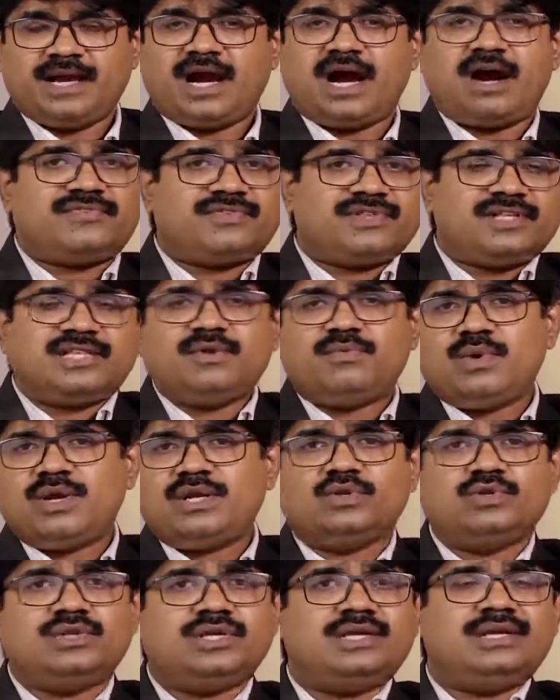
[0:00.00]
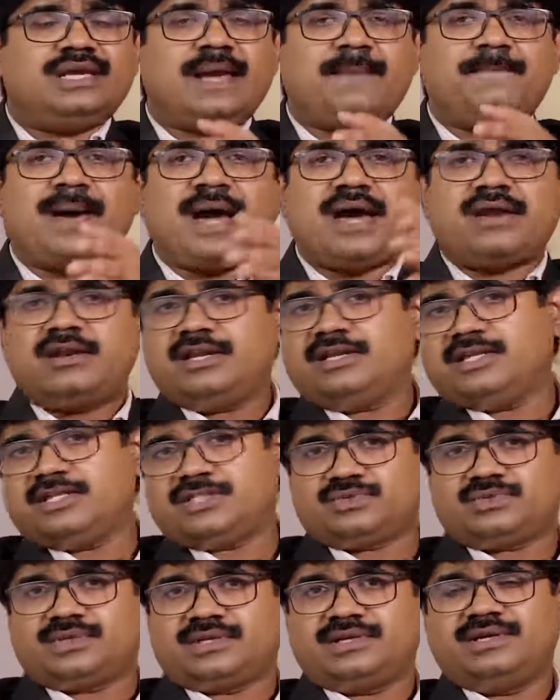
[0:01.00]
After they went to the apparel
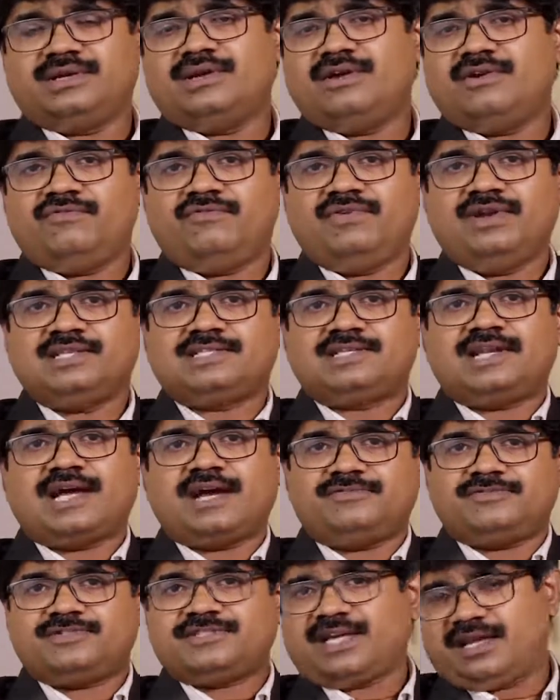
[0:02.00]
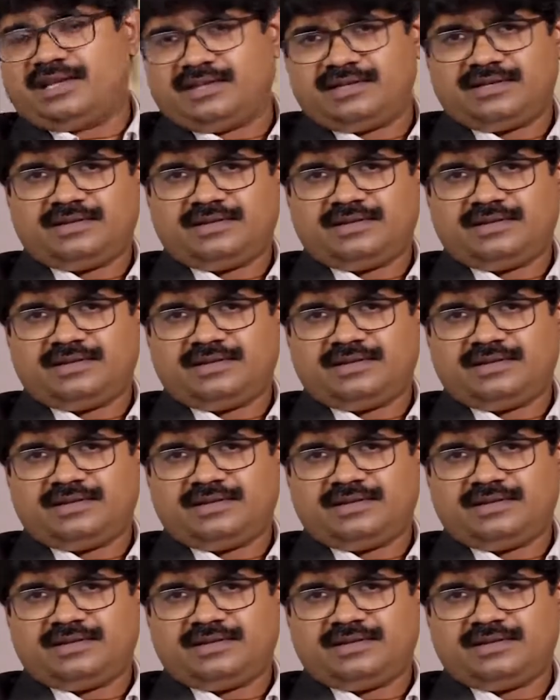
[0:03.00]
industry, Will's Lifestyle.